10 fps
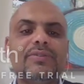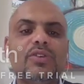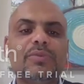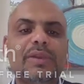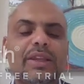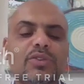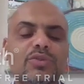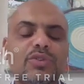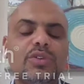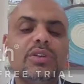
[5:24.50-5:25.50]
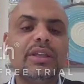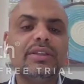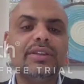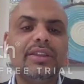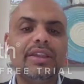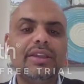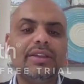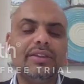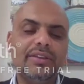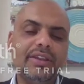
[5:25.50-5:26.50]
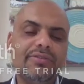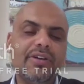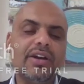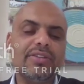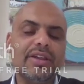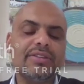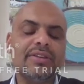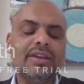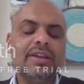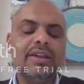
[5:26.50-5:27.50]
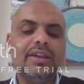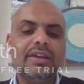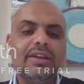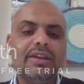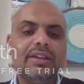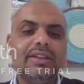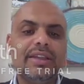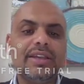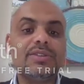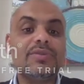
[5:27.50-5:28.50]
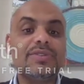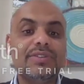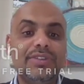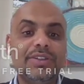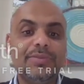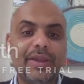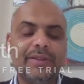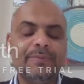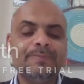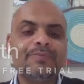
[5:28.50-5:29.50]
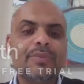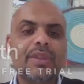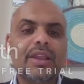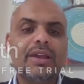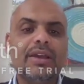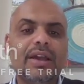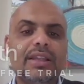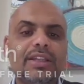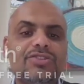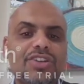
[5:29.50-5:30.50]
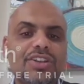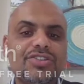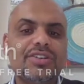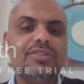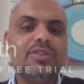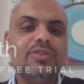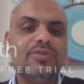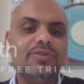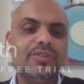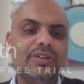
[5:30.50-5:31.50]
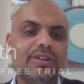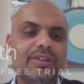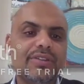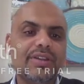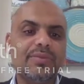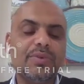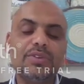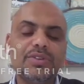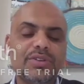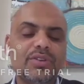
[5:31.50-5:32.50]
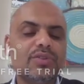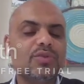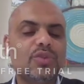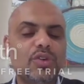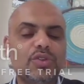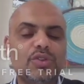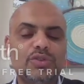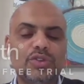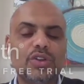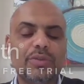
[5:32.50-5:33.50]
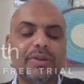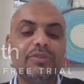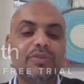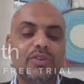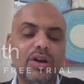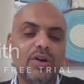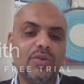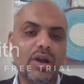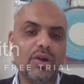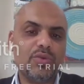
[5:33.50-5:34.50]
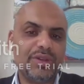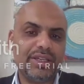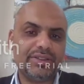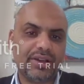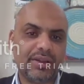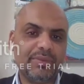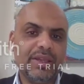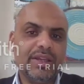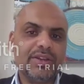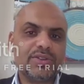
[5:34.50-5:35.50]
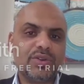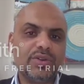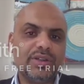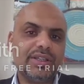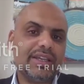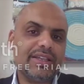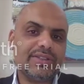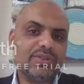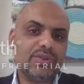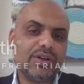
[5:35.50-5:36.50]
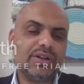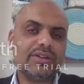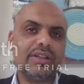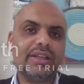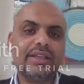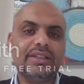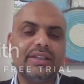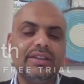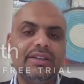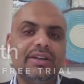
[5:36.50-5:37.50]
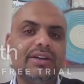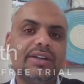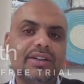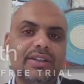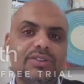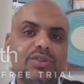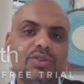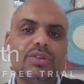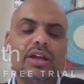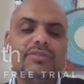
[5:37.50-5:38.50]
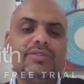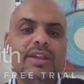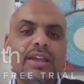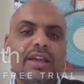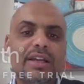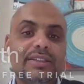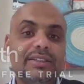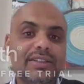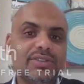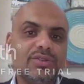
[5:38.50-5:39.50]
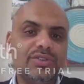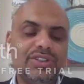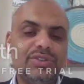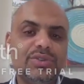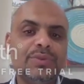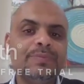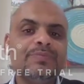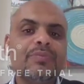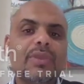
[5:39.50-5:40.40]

for pain control, and they find that in case of severe pain, an injection of the prednisolone could control the pain for a week time. So in case you are like in the ER and you have a dentist to treat you,